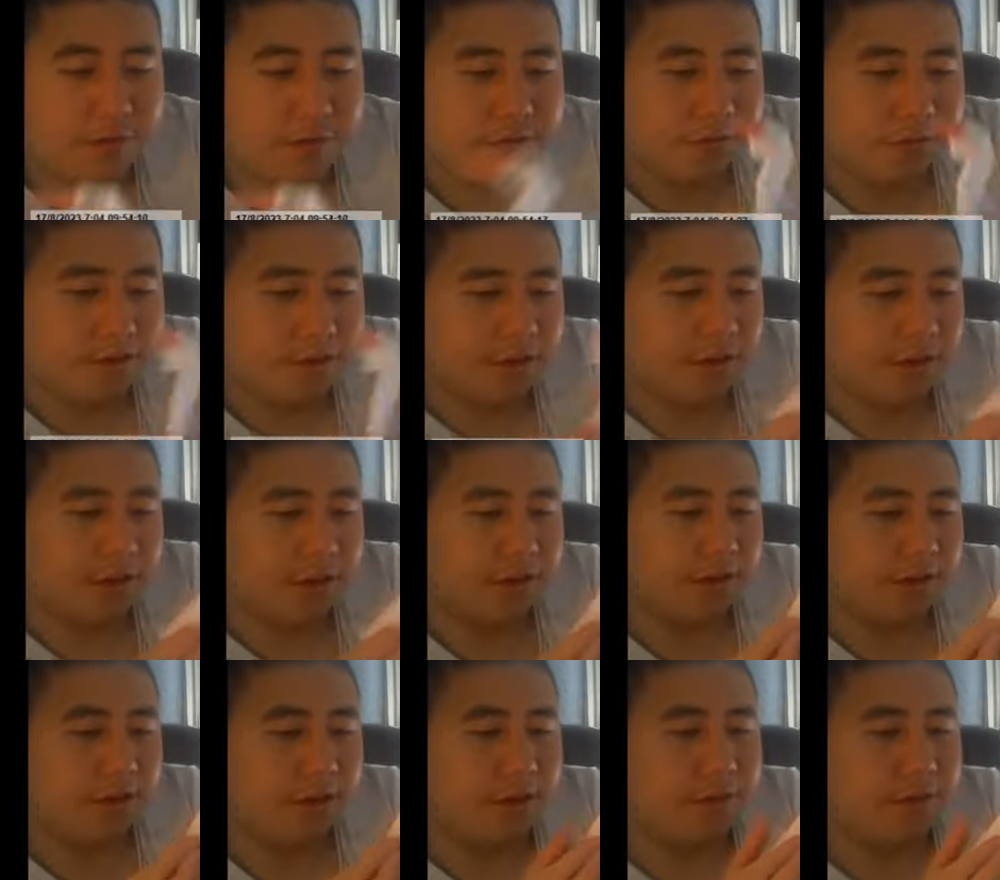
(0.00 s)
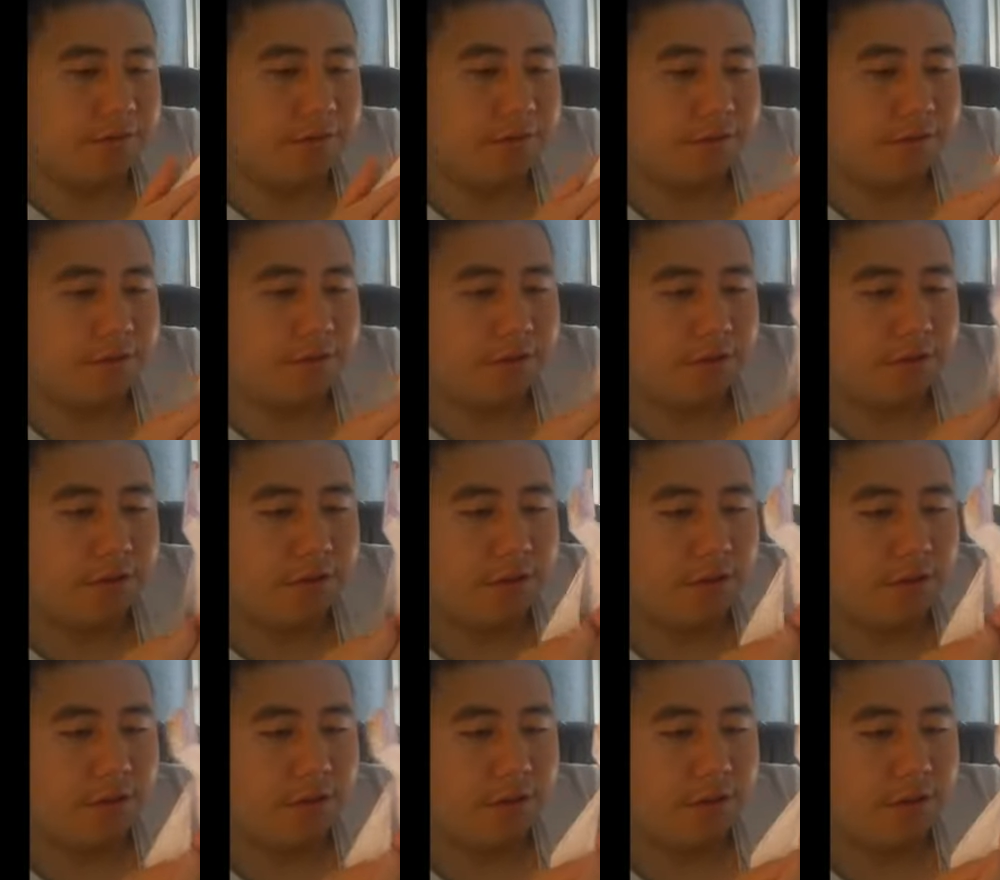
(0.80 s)
which are the adult type
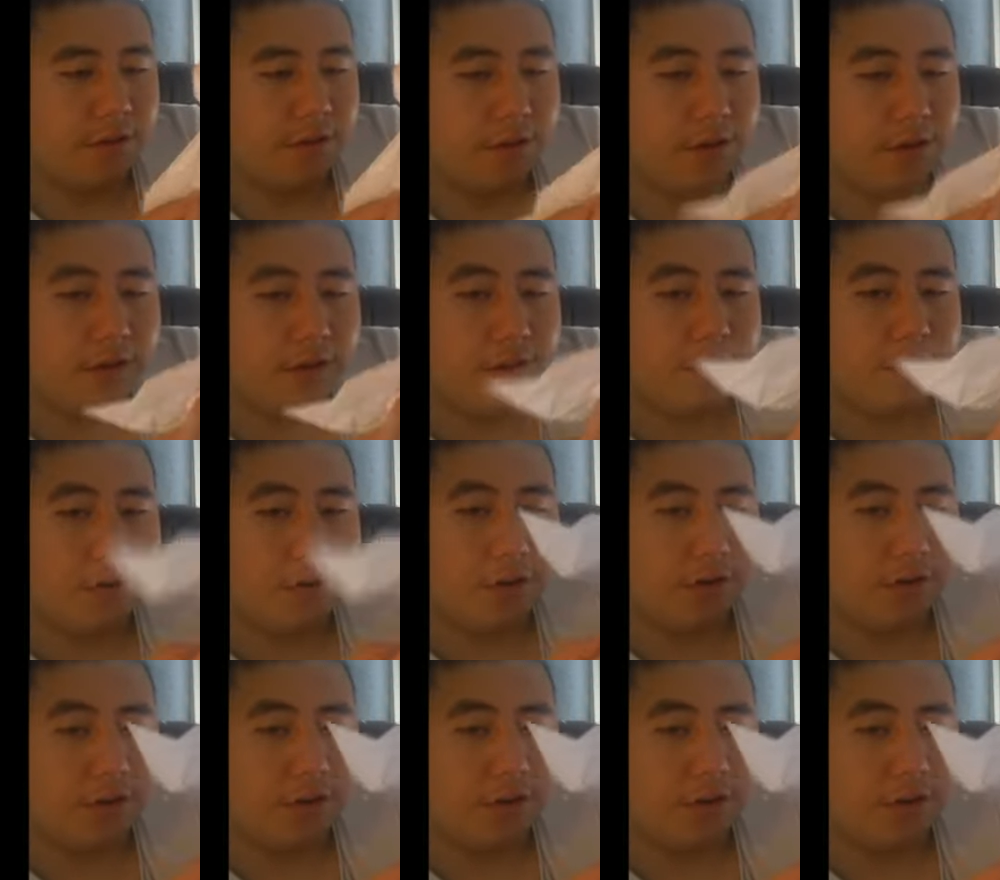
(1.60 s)
birds.